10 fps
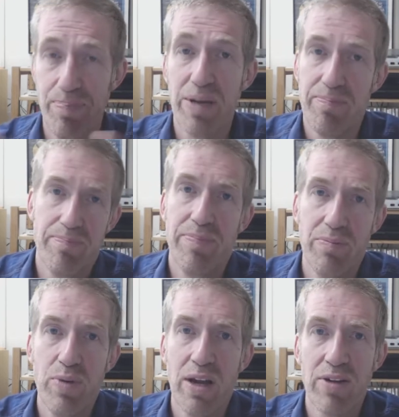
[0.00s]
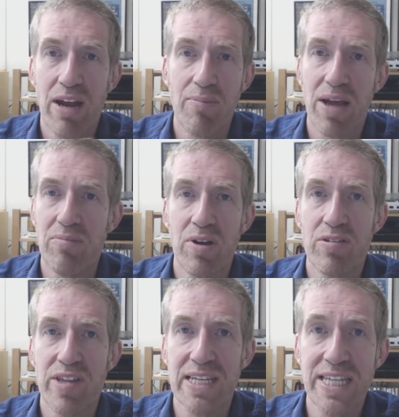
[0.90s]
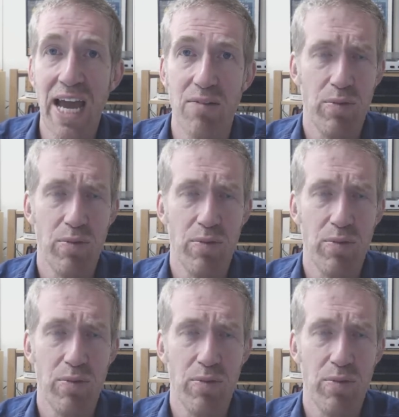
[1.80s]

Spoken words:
but we don't care about them because they're dead.